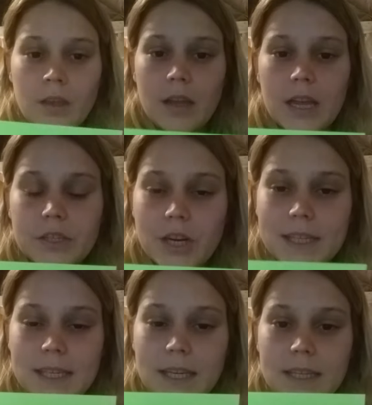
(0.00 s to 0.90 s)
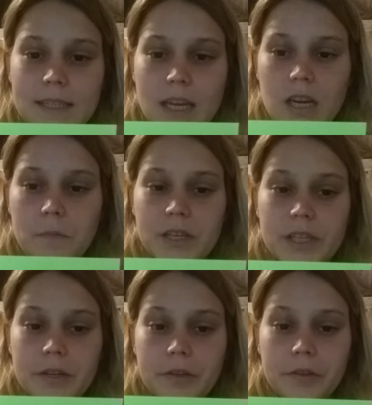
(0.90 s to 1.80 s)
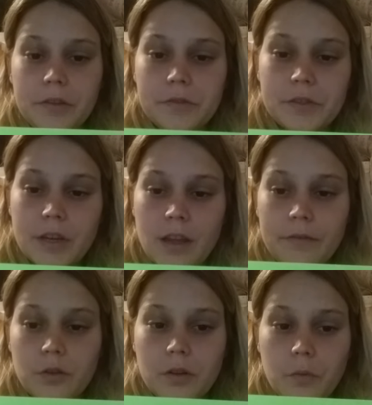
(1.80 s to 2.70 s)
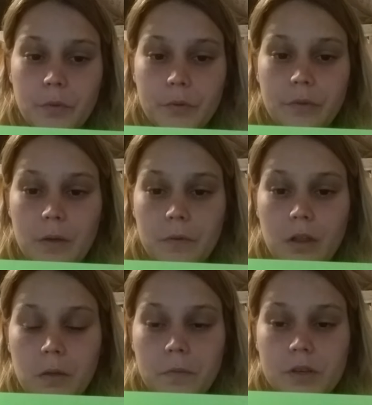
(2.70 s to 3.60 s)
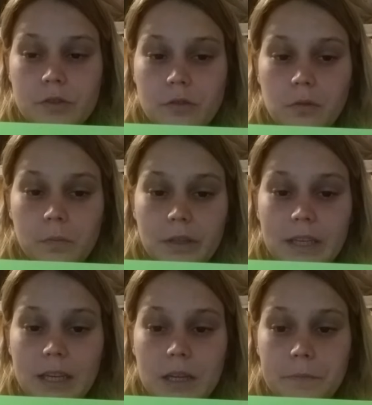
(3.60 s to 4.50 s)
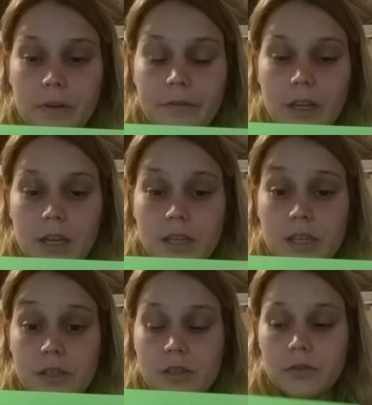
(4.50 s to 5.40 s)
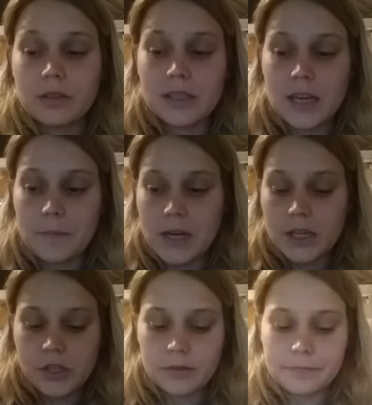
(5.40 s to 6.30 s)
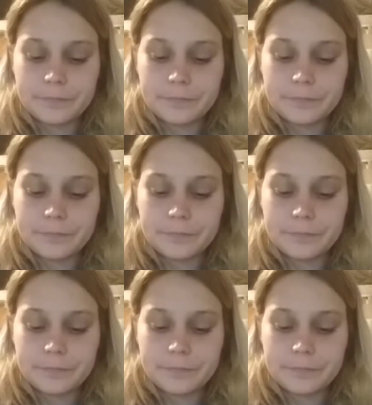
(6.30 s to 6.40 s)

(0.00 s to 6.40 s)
A dressing is any material used to cover a wound that will help control bleeding and prevent additional contamination.